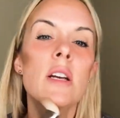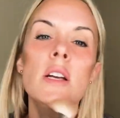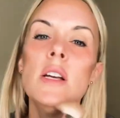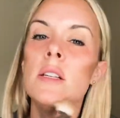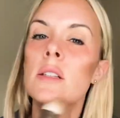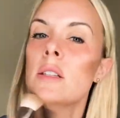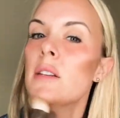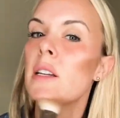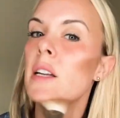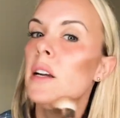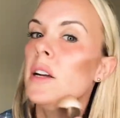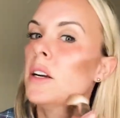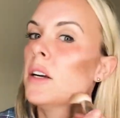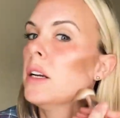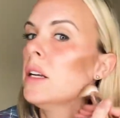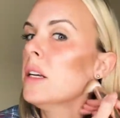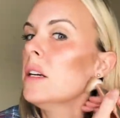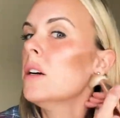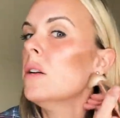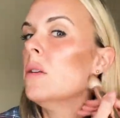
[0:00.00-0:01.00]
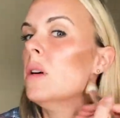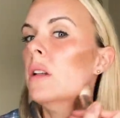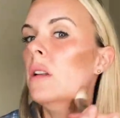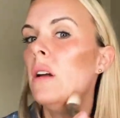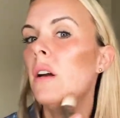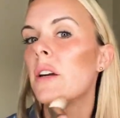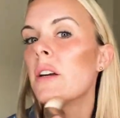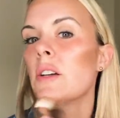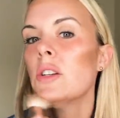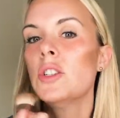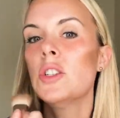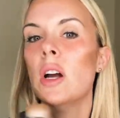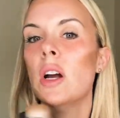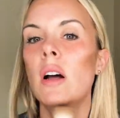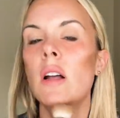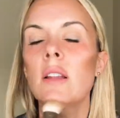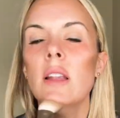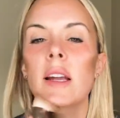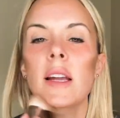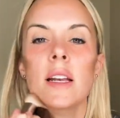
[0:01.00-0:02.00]
So now you're gonna go along your
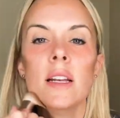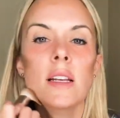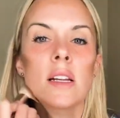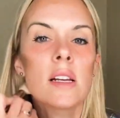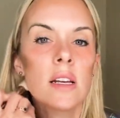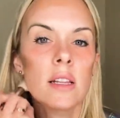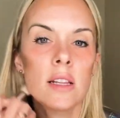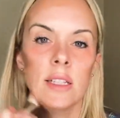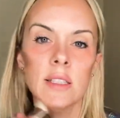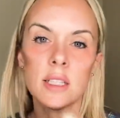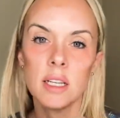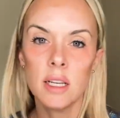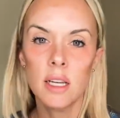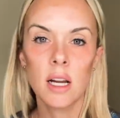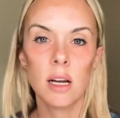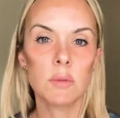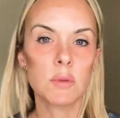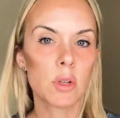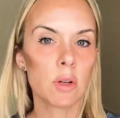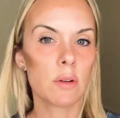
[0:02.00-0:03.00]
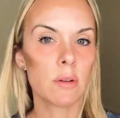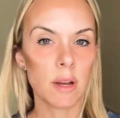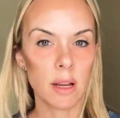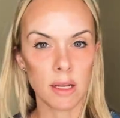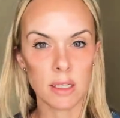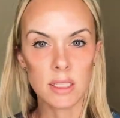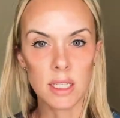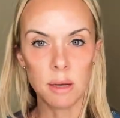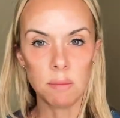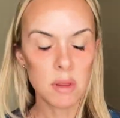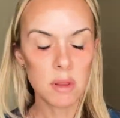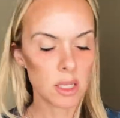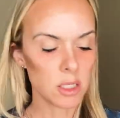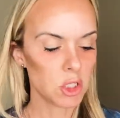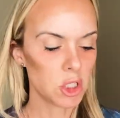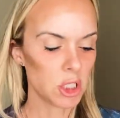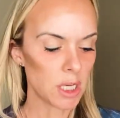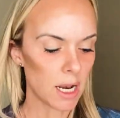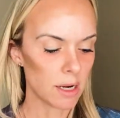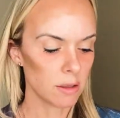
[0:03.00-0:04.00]
jawline. That's gonna help to create depth and
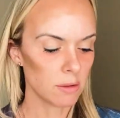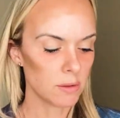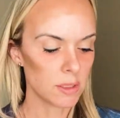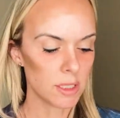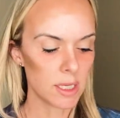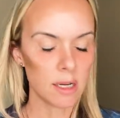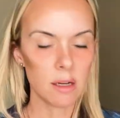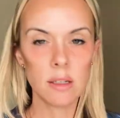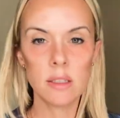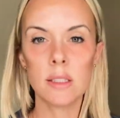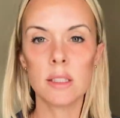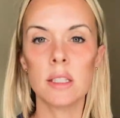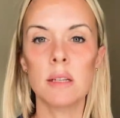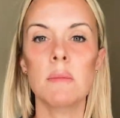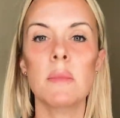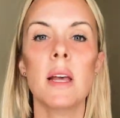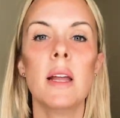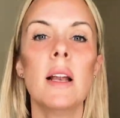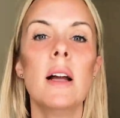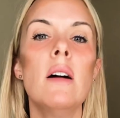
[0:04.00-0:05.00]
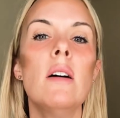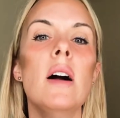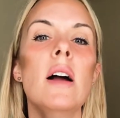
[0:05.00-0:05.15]
shadows there and slim that out.